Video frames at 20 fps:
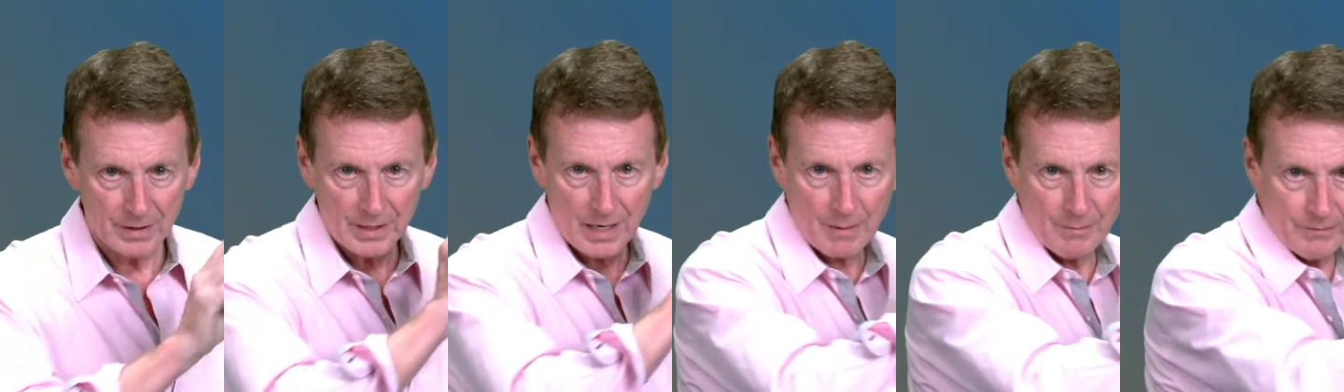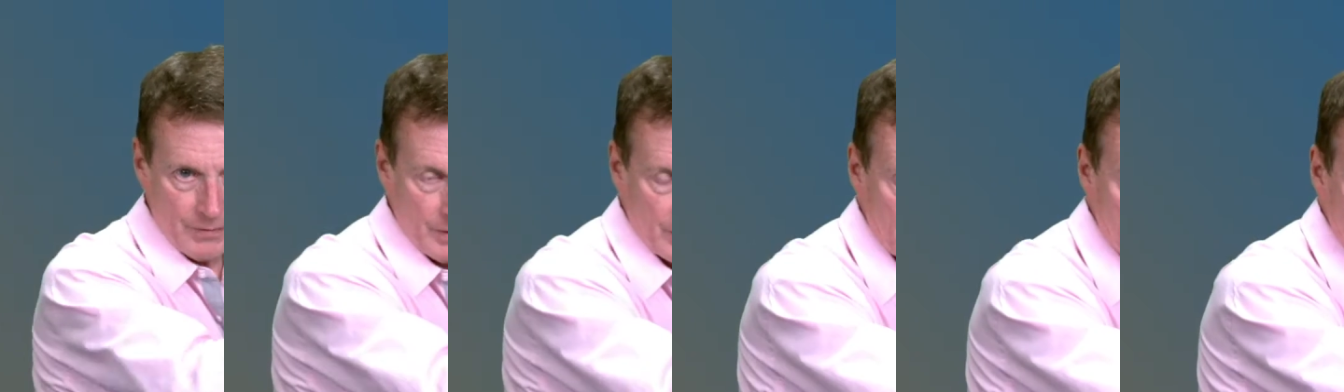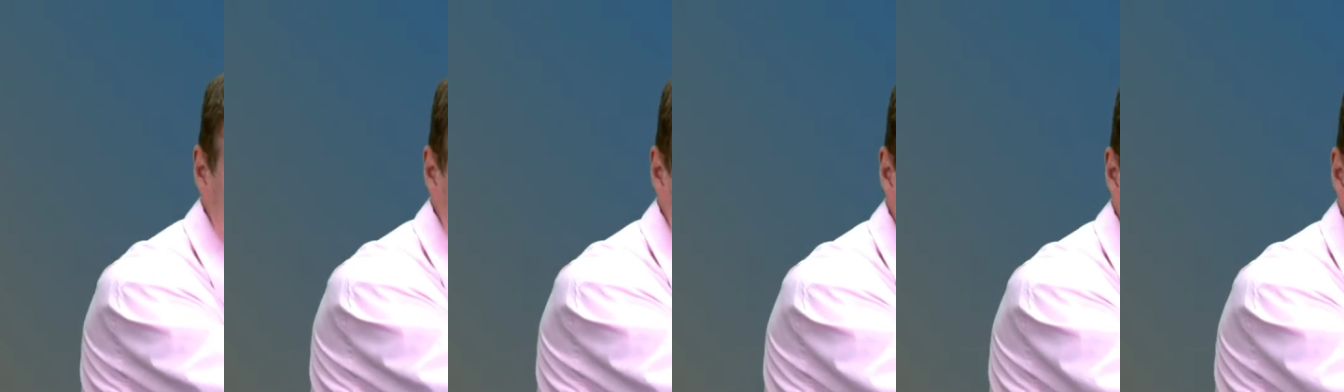I'm feeling
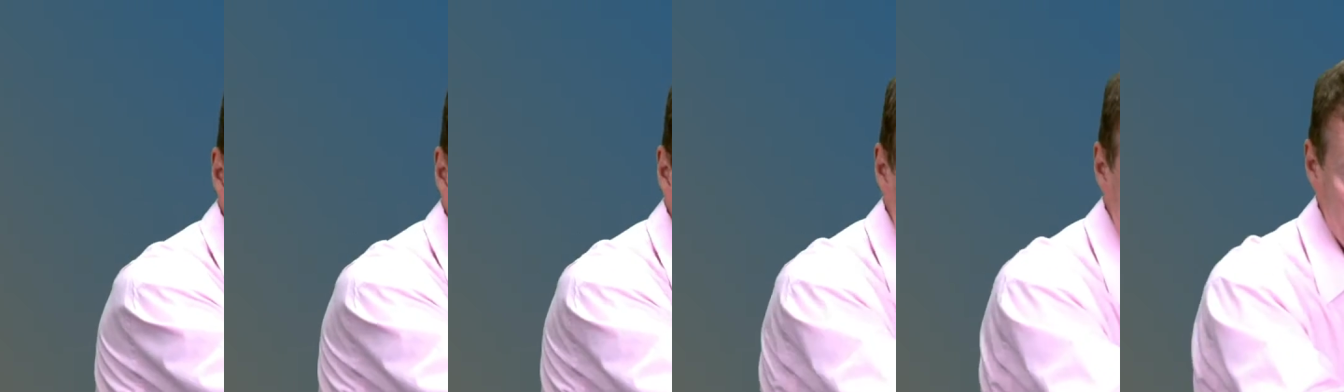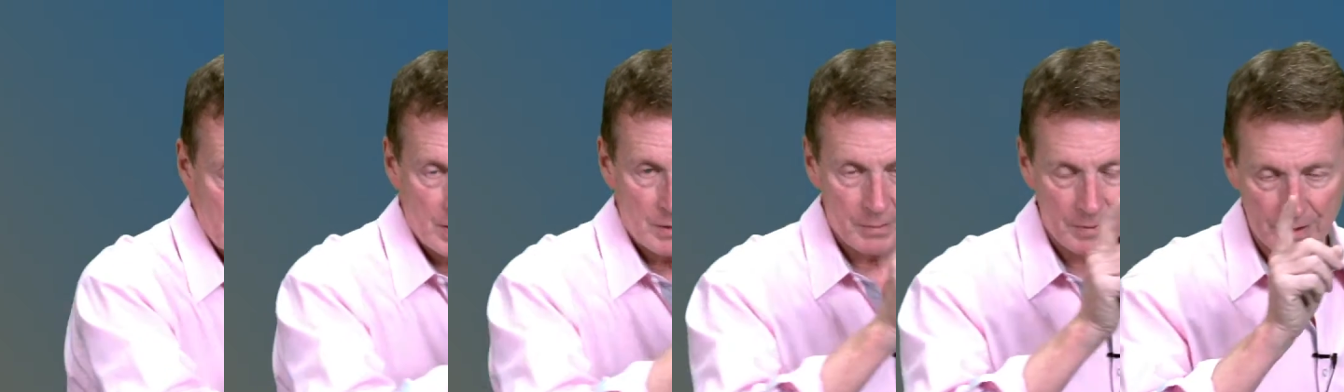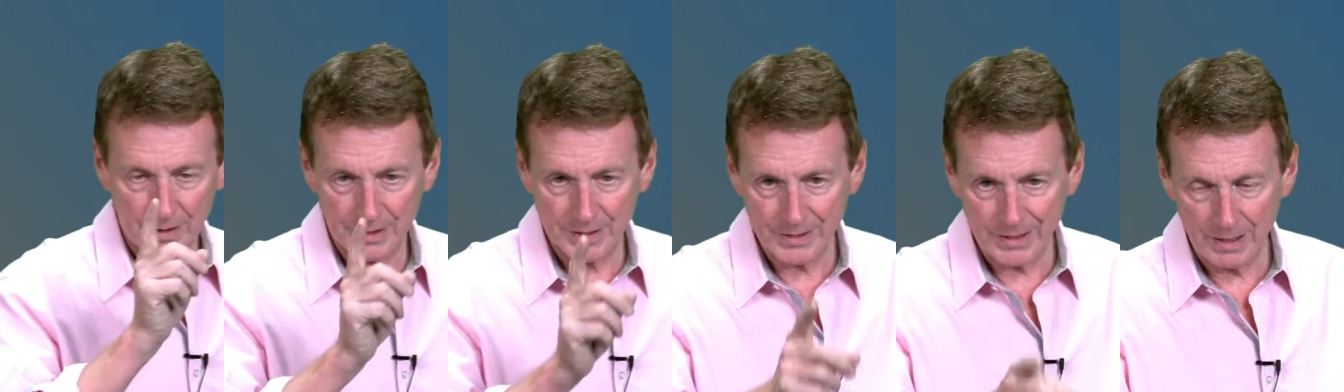the stuff for her, but
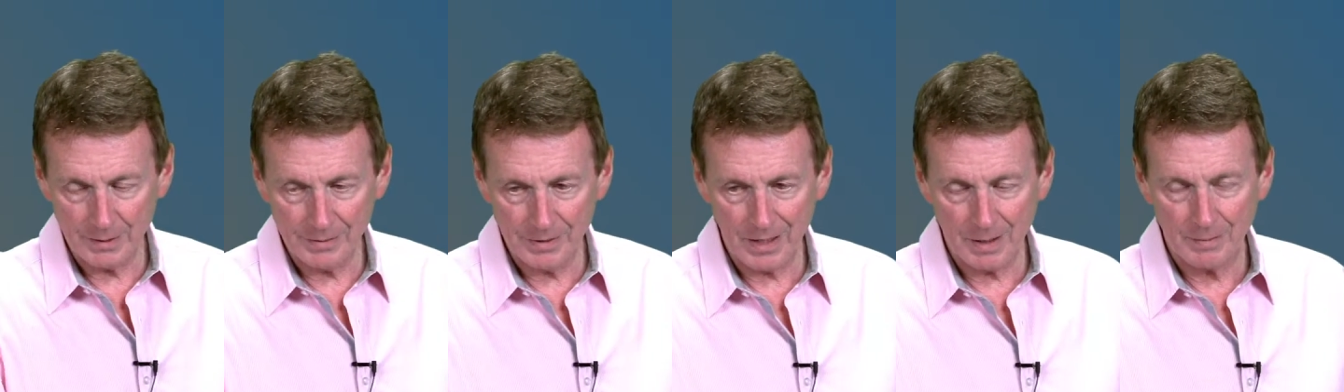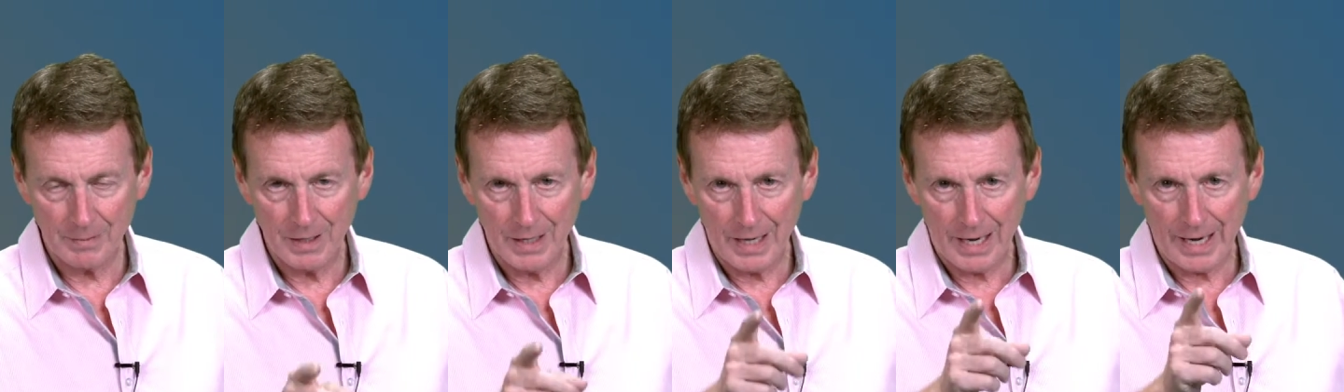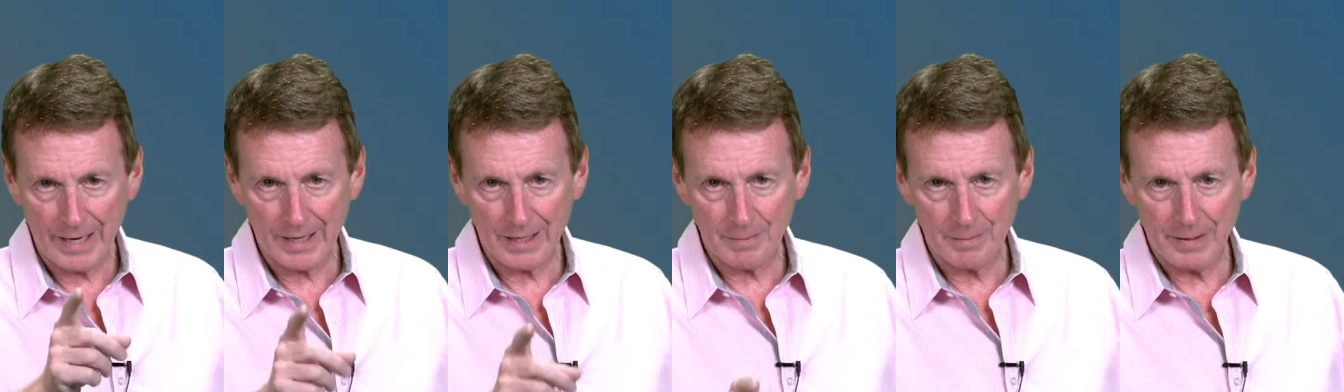at the same time,
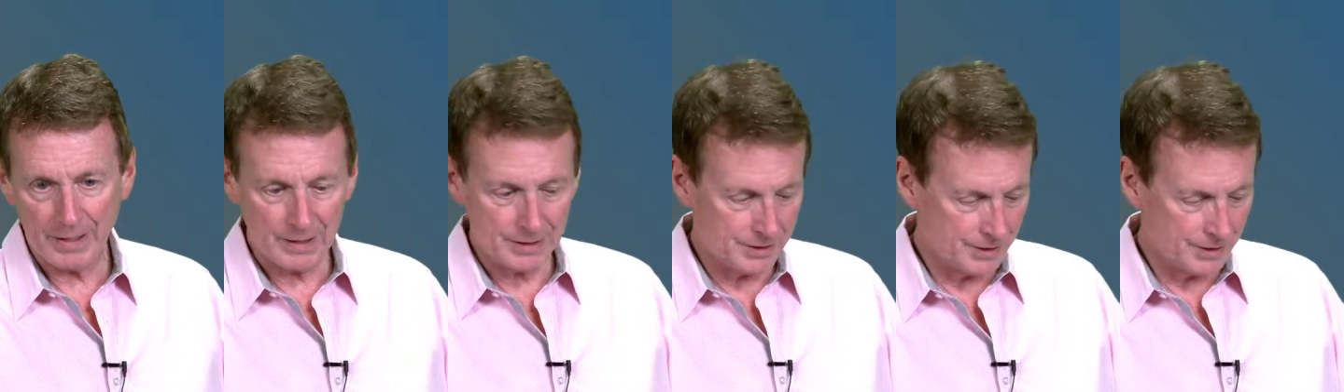I got to pay